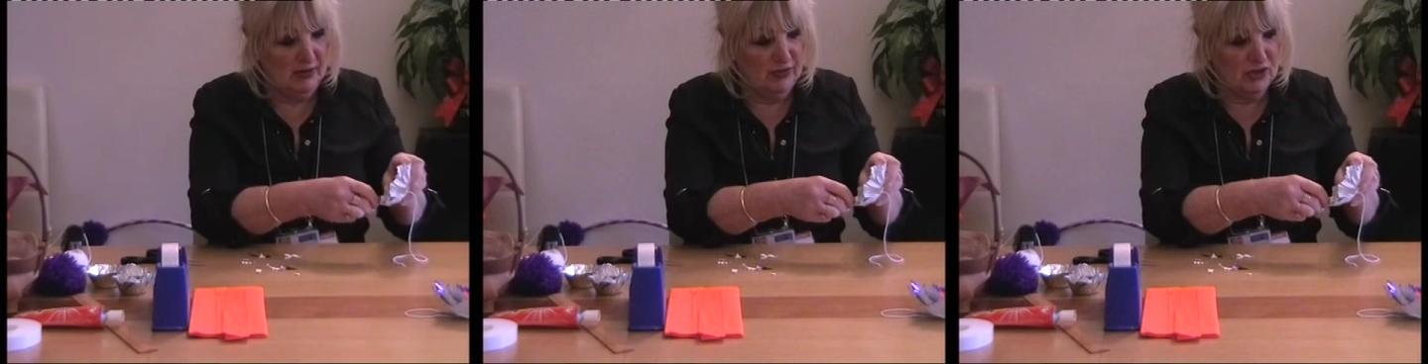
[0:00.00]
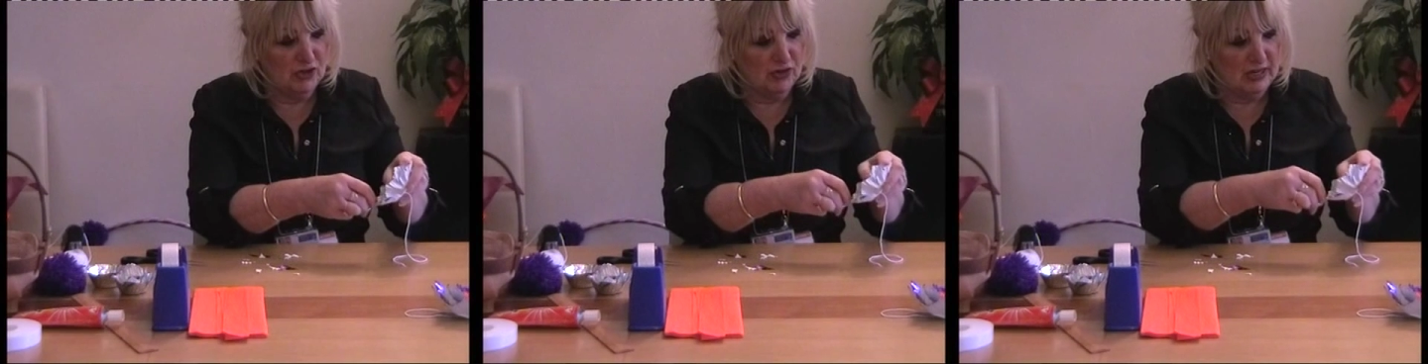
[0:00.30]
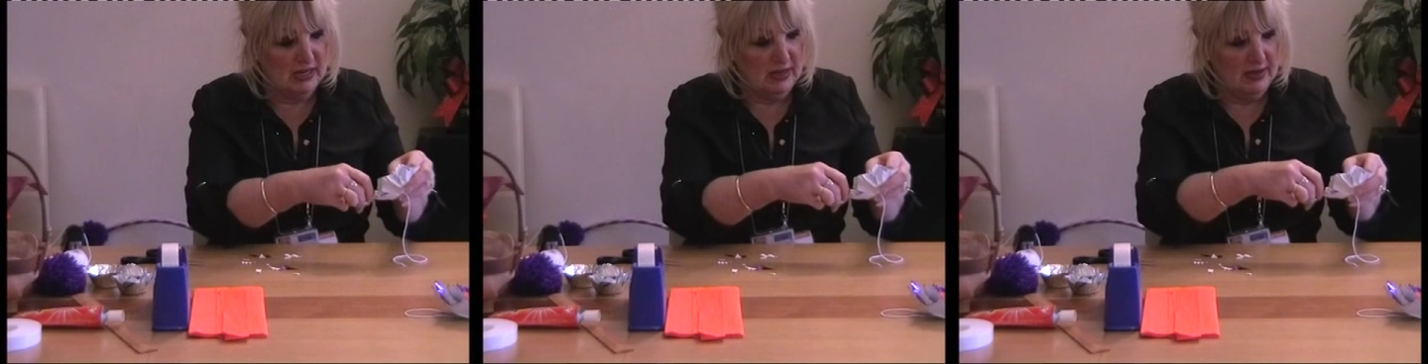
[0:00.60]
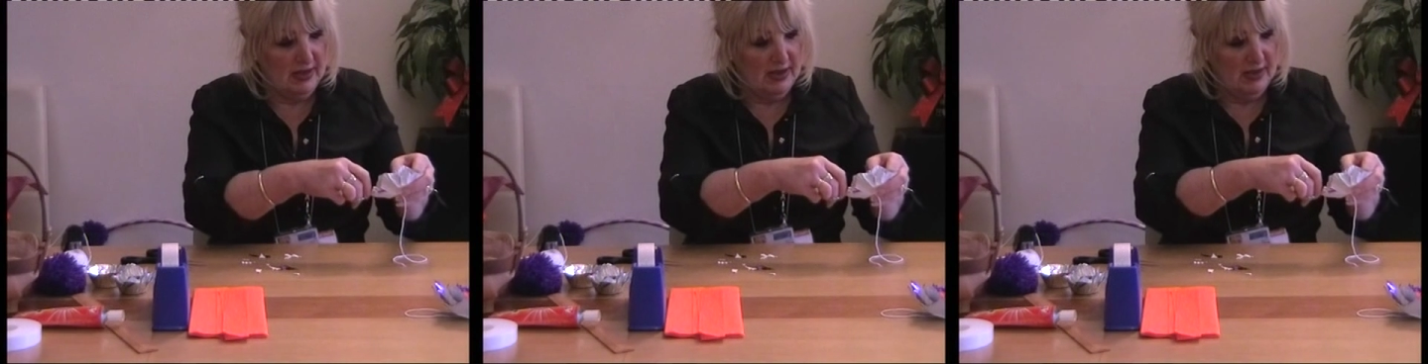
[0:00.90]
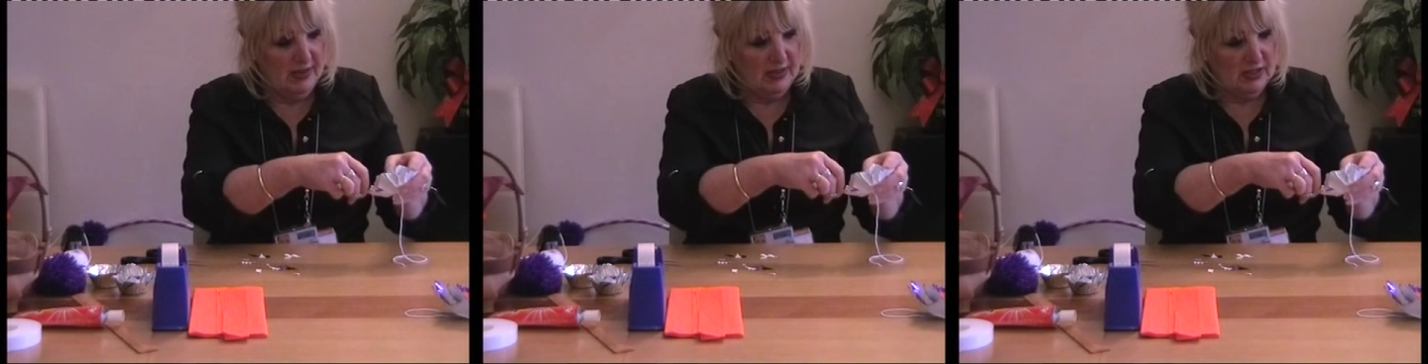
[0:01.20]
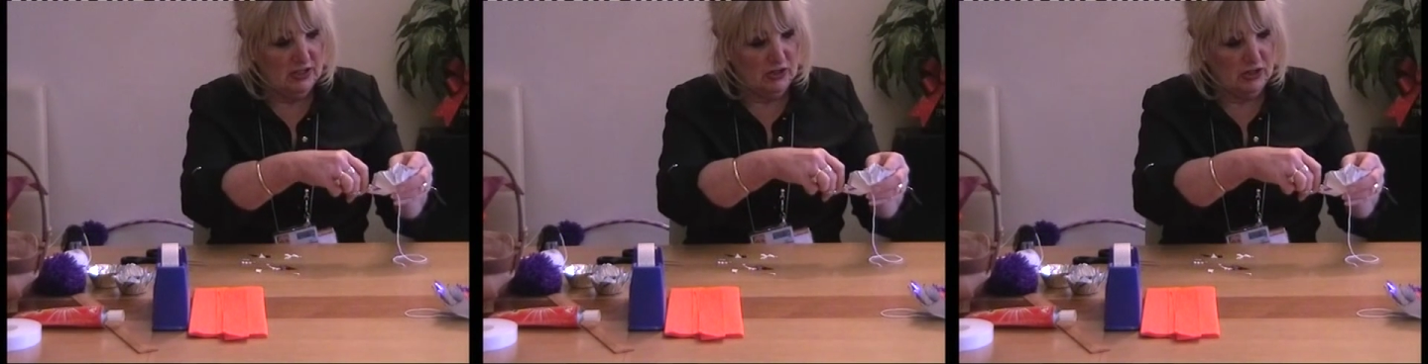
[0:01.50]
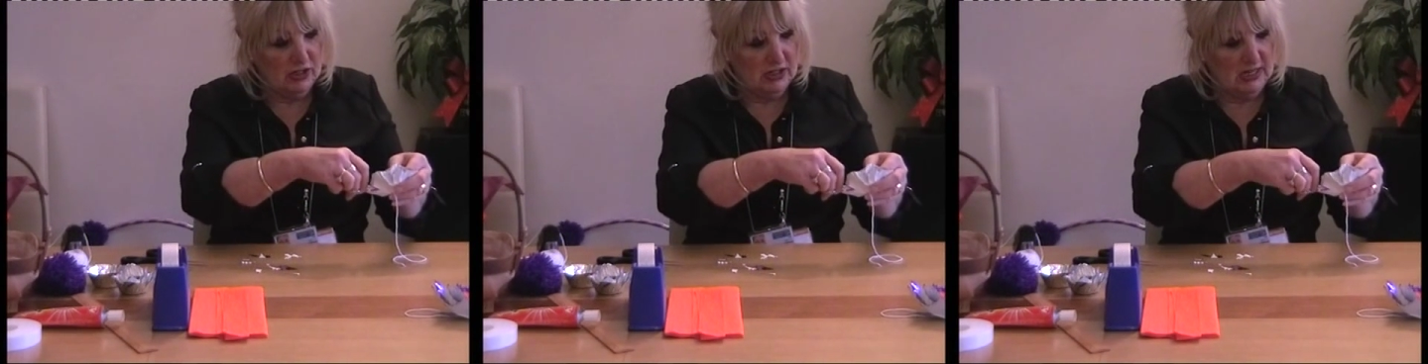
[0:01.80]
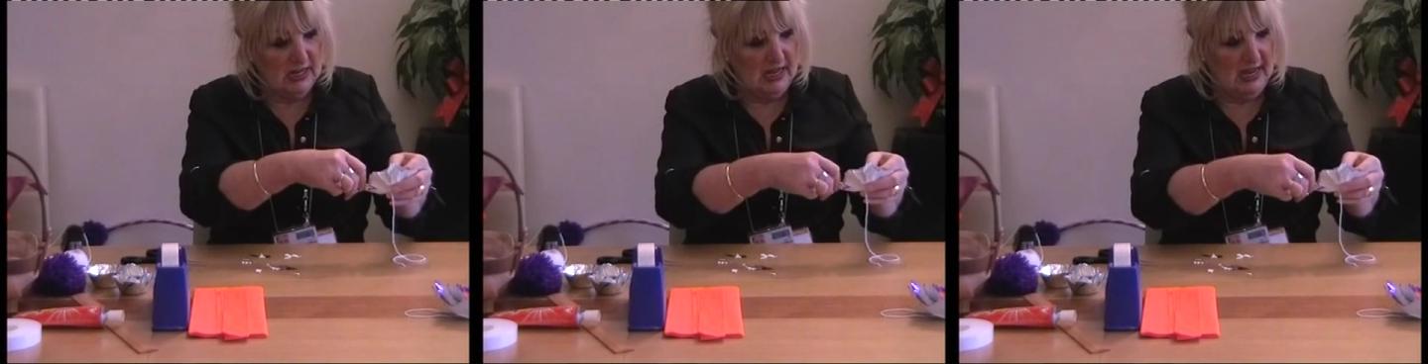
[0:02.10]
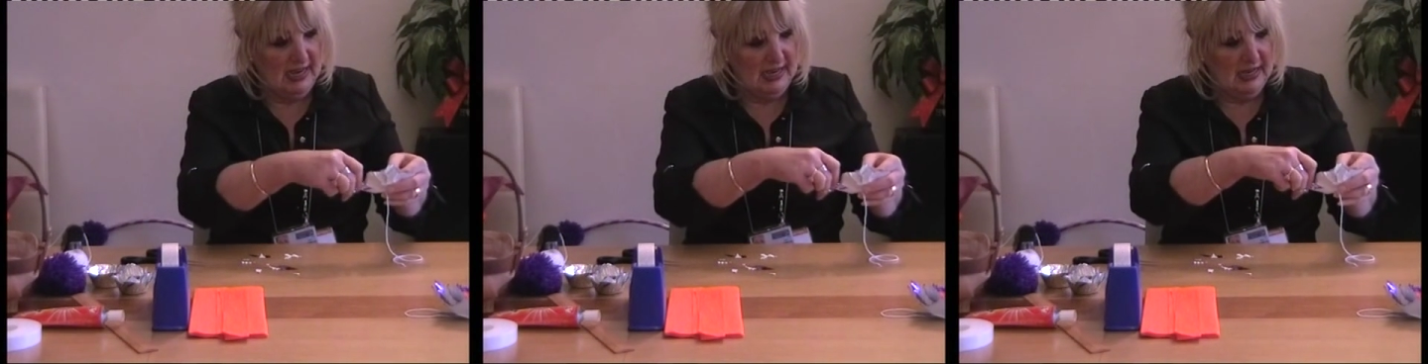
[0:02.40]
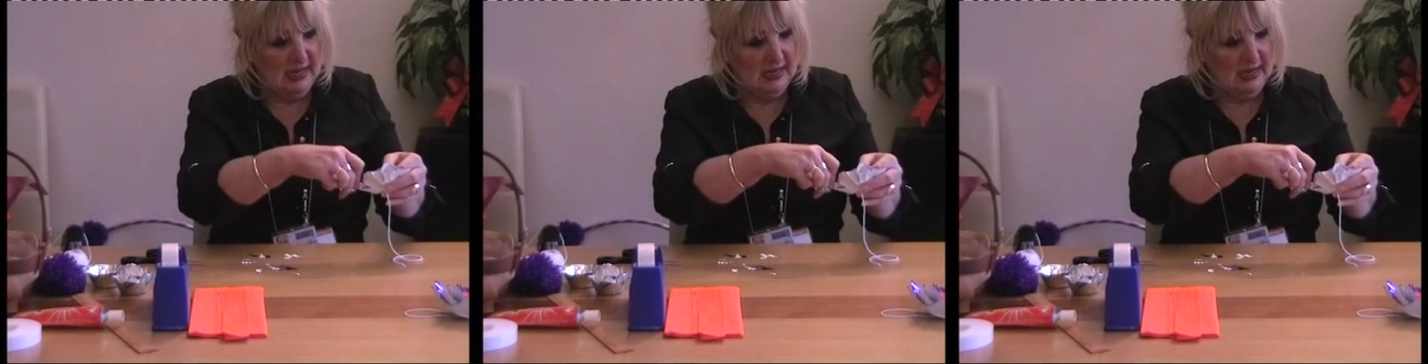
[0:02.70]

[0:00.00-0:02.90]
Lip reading: of string that's just hanging,